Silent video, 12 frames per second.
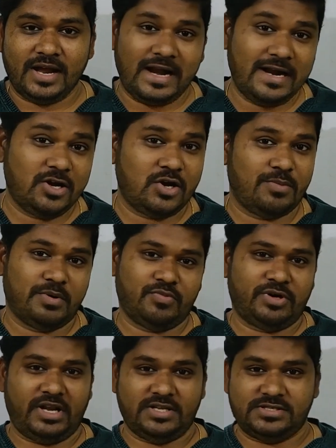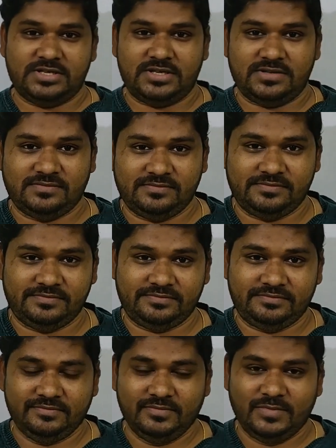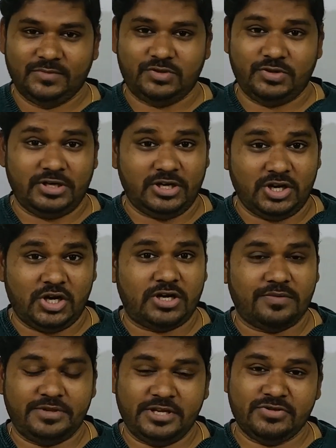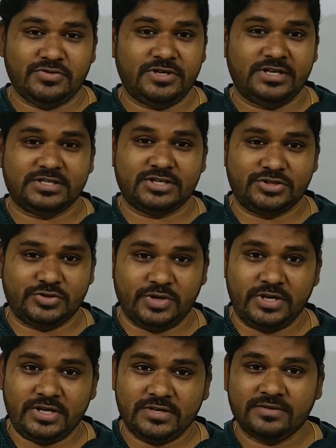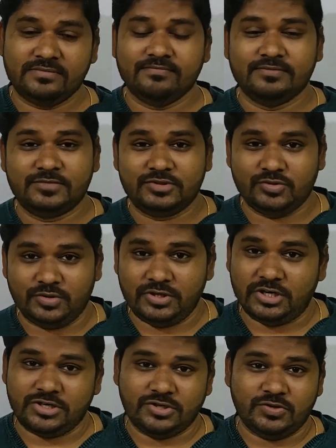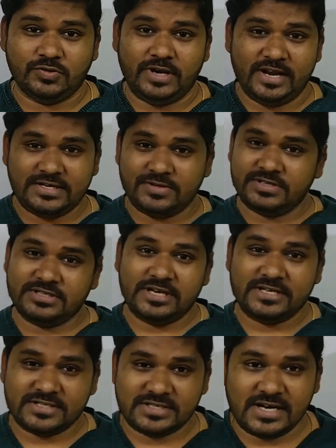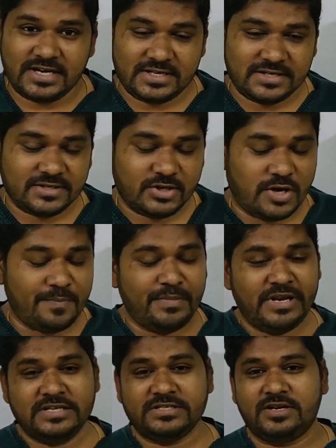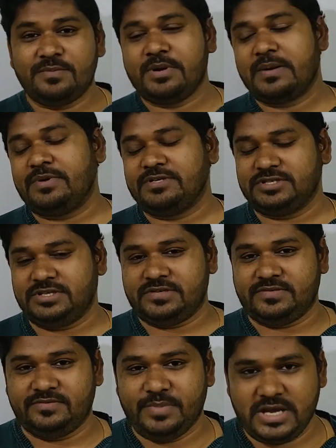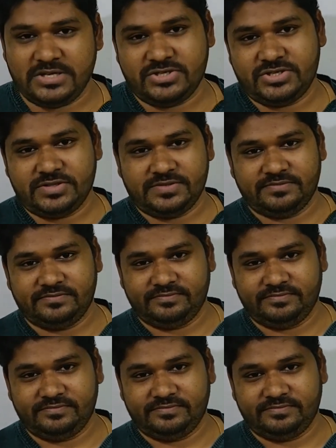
and common potential. So a lot of things we will discuss today. So we will not do later. Let's start combination of capacitor first.